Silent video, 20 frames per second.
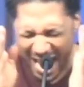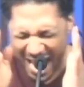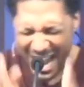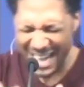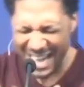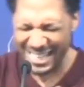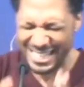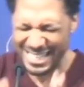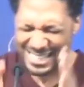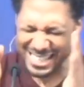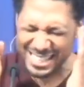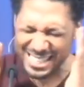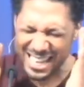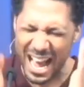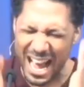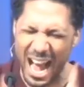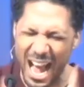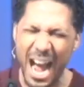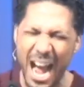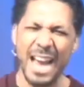He says,
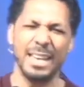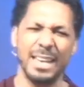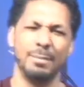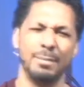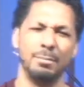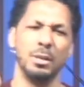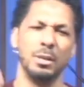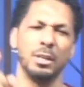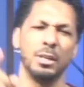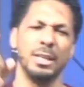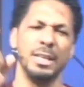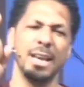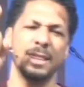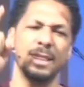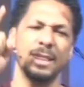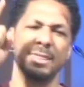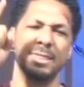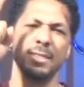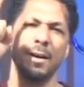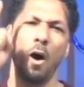I am looking
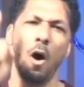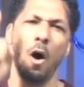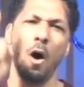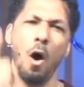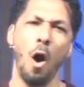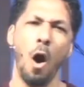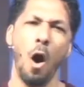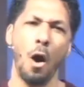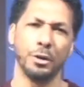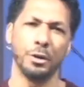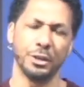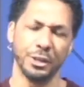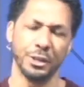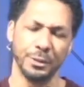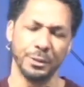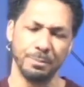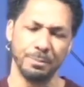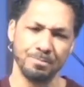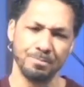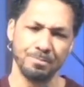at the heart
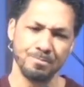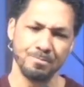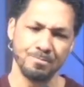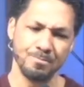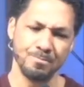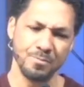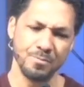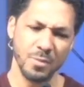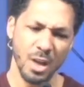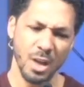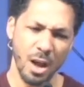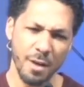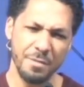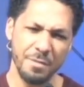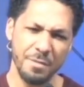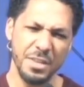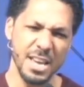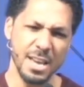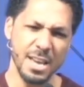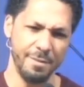of
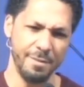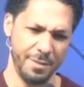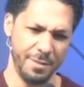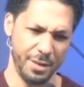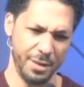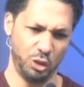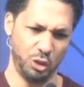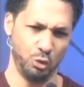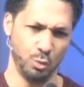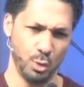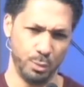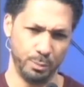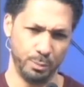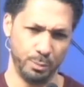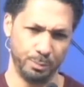the individual.